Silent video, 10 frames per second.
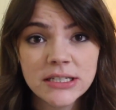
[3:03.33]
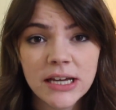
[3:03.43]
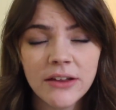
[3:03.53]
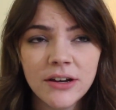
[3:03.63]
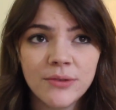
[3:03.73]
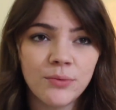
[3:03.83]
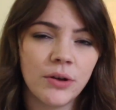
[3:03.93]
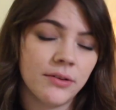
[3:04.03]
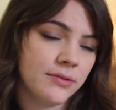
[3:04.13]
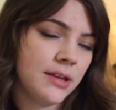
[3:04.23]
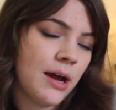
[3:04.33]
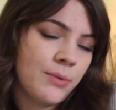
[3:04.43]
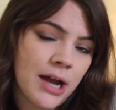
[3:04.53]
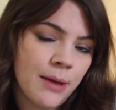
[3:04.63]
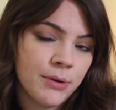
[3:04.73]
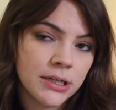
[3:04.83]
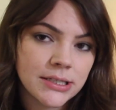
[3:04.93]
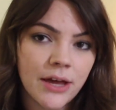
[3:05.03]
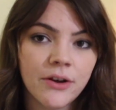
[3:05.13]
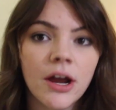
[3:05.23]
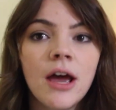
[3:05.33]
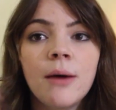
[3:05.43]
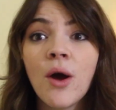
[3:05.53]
together. Well, not when I put it together.